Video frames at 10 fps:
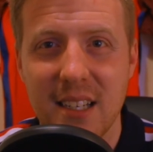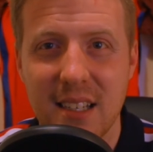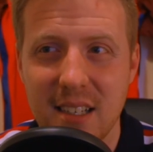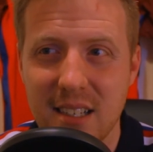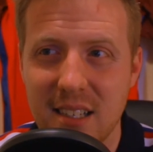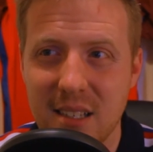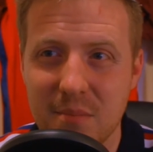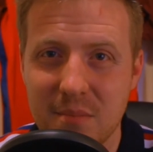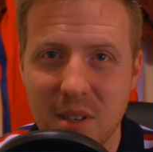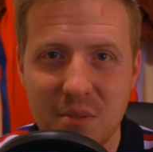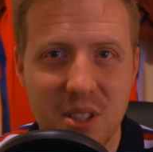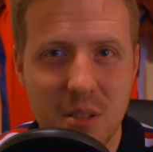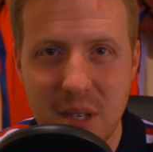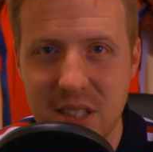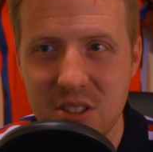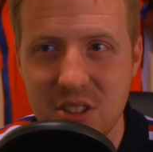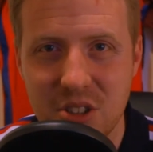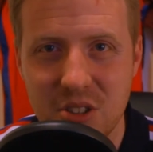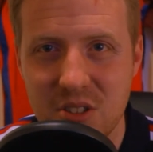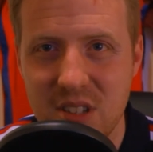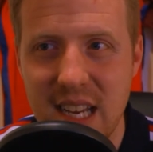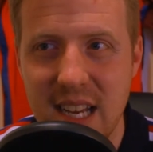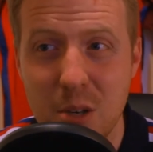Obviously the big decisions there.